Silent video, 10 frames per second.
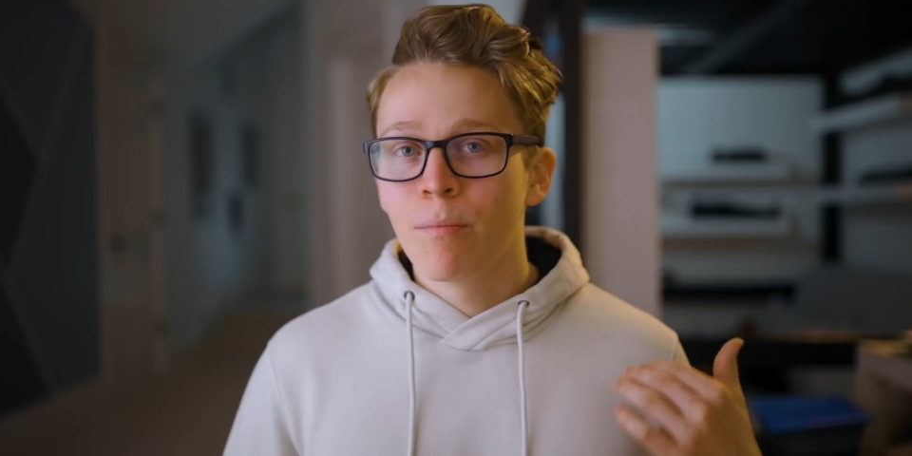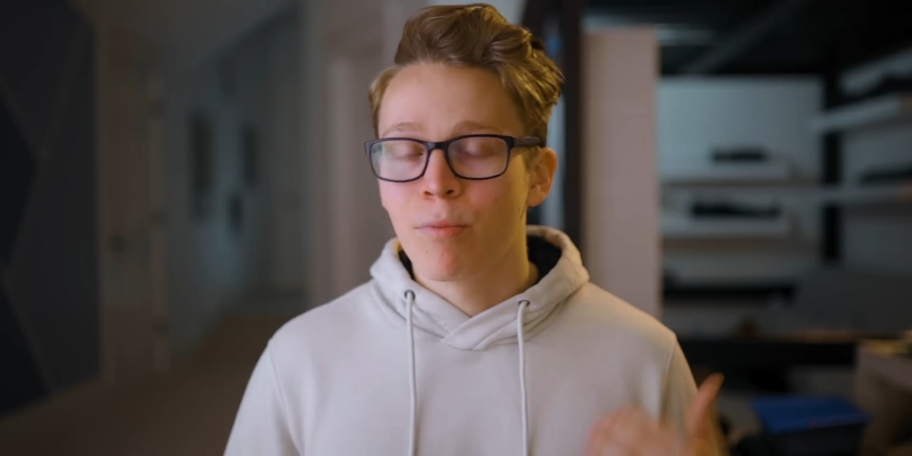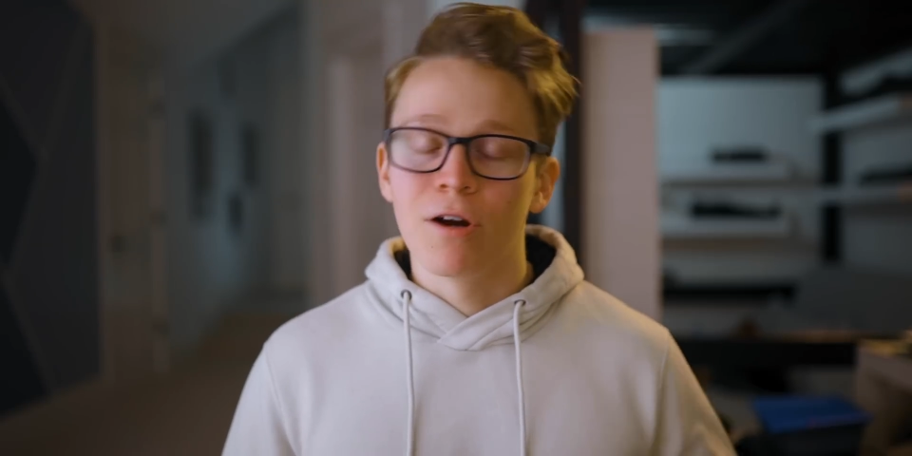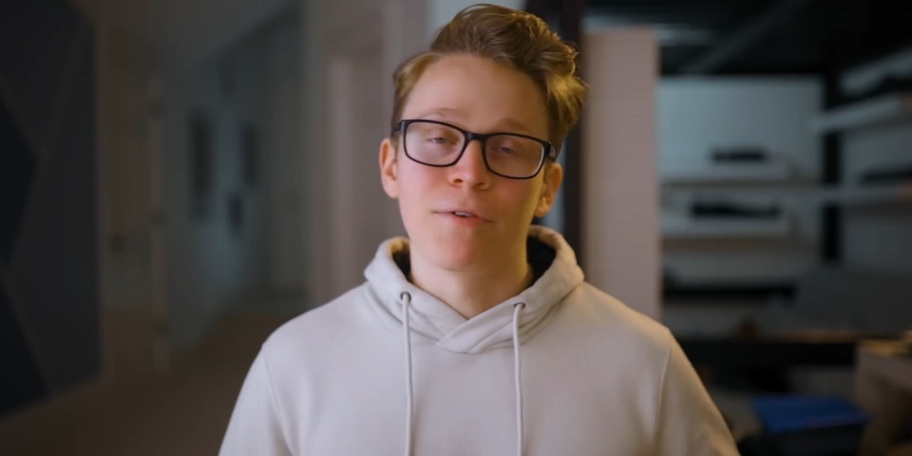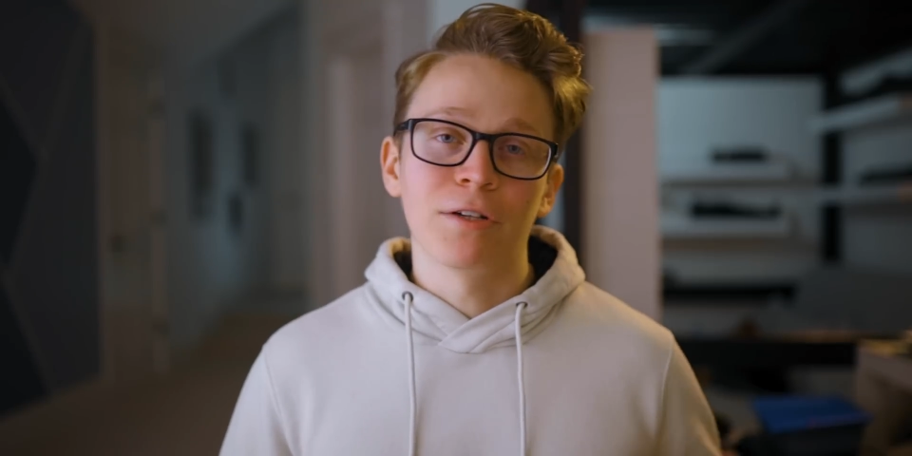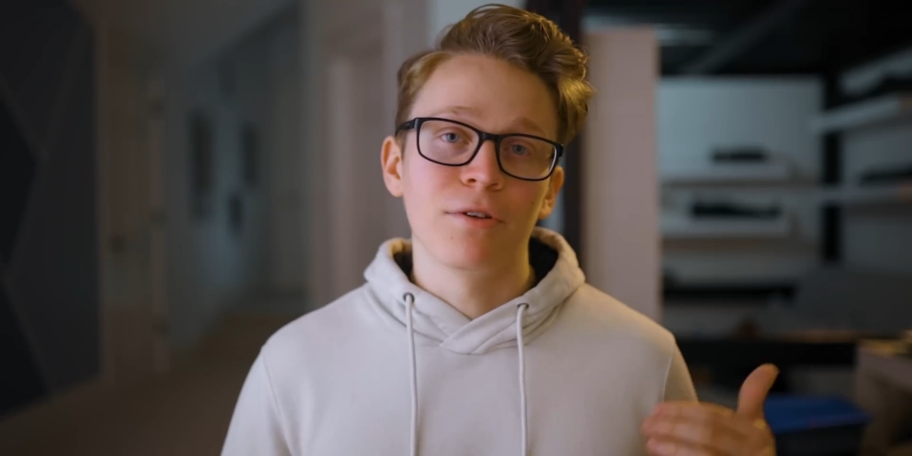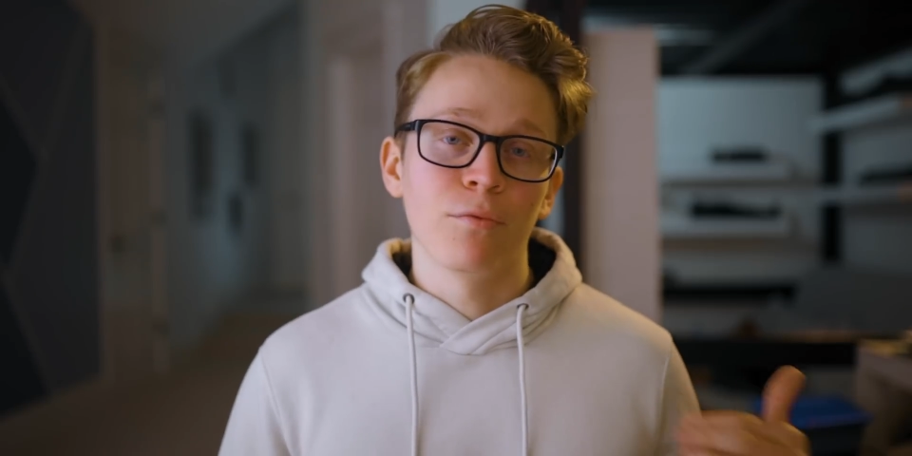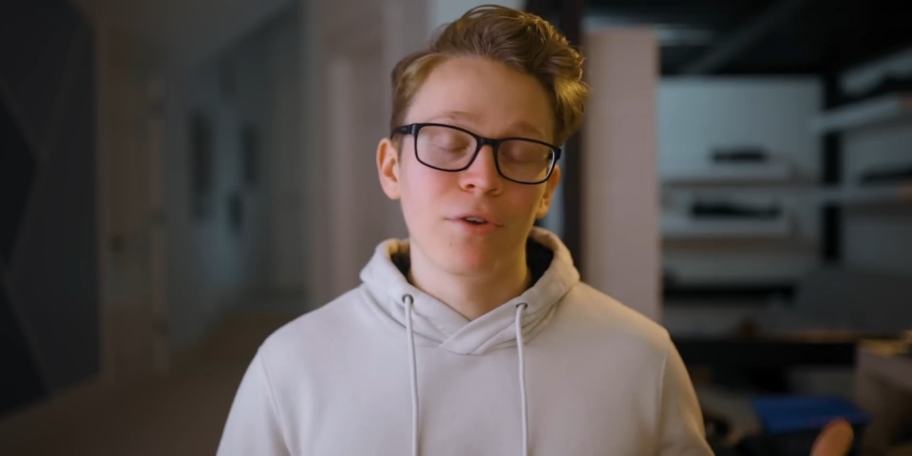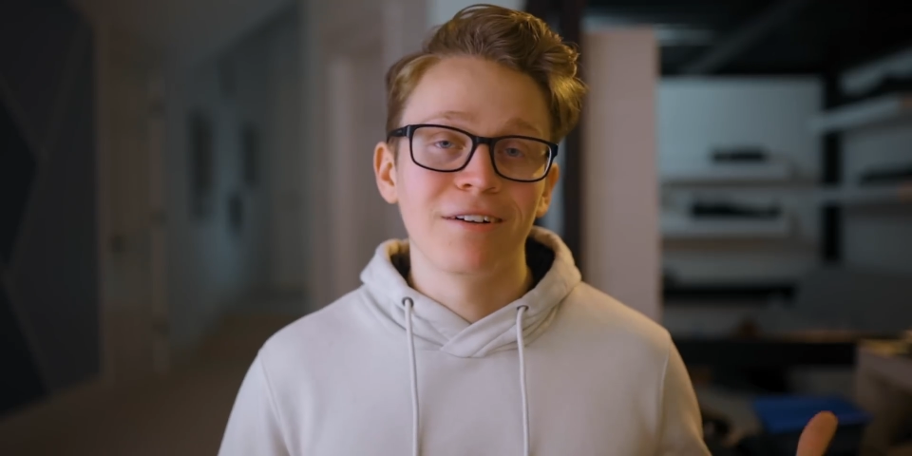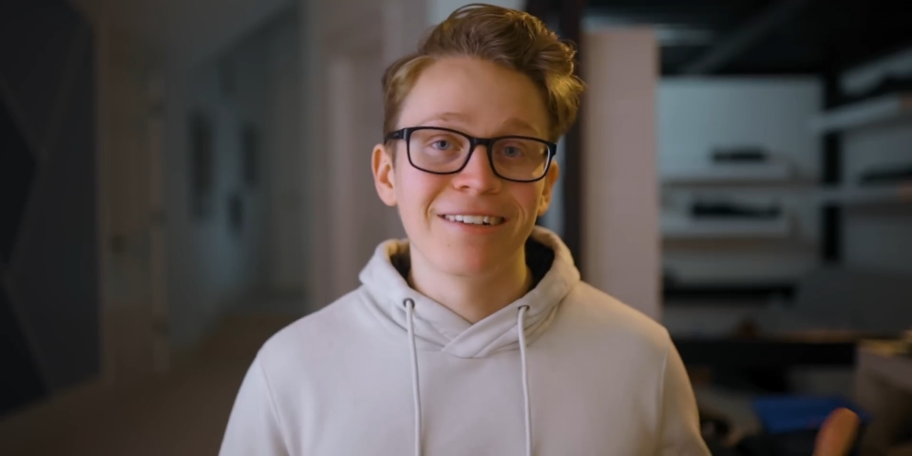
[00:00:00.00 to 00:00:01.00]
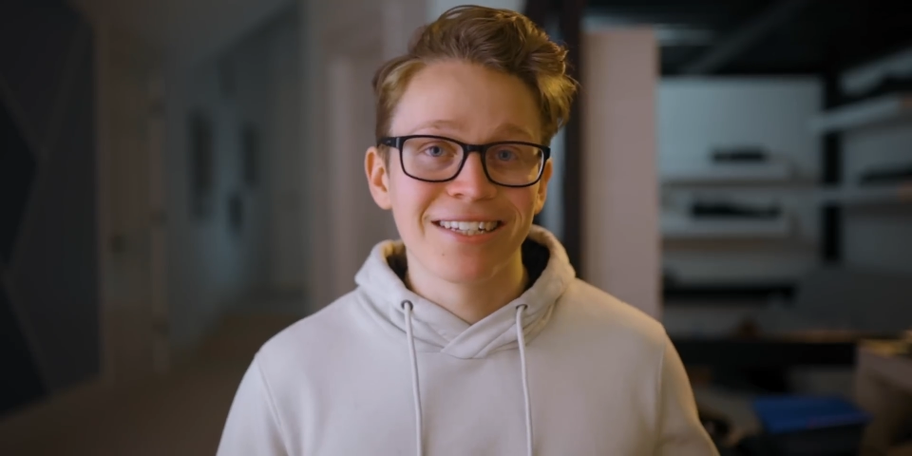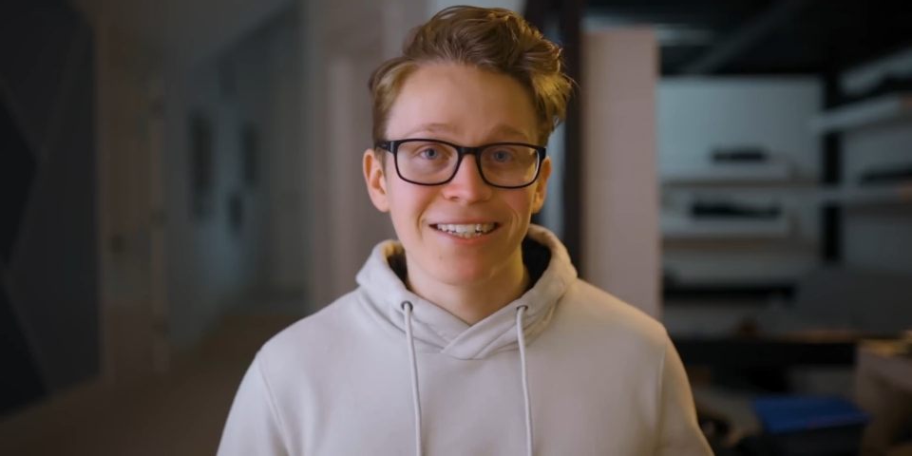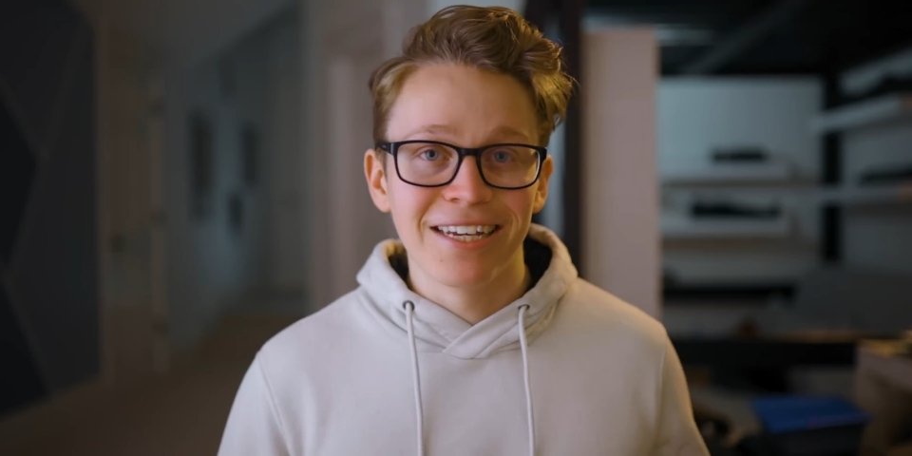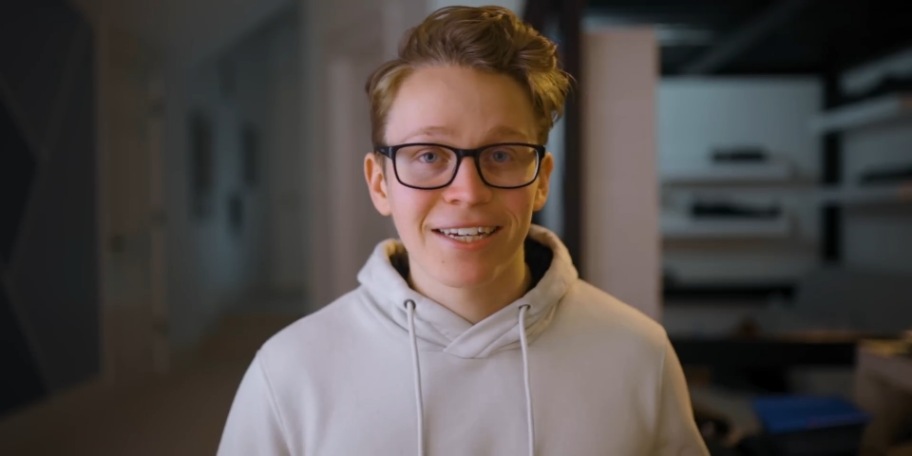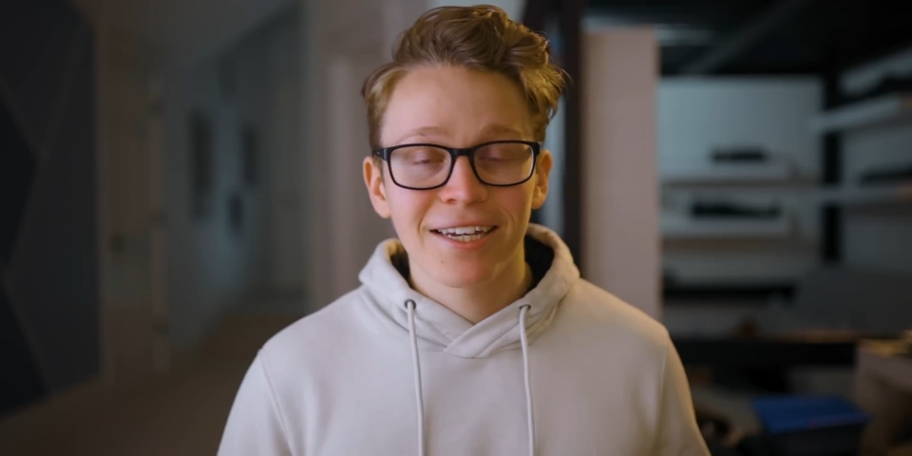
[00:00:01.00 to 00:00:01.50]
perfectly
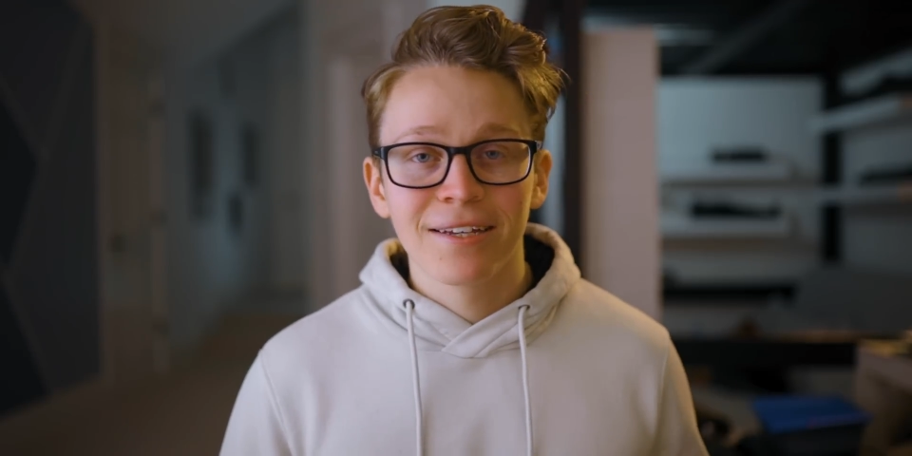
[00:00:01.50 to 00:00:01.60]
realistic.